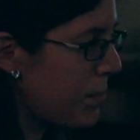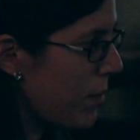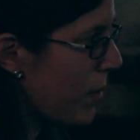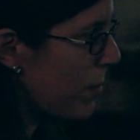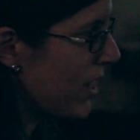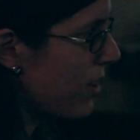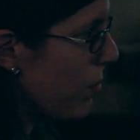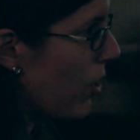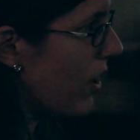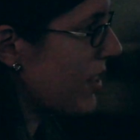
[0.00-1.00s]
But by making
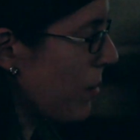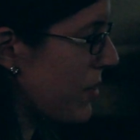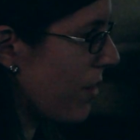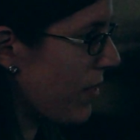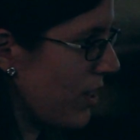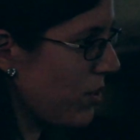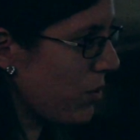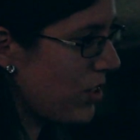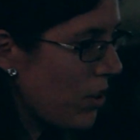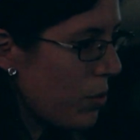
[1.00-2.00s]
them all a subset of things
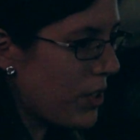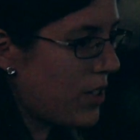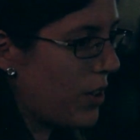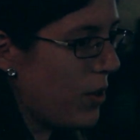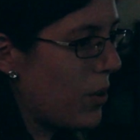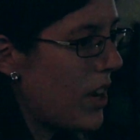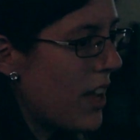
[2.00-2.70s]
Lucille would do,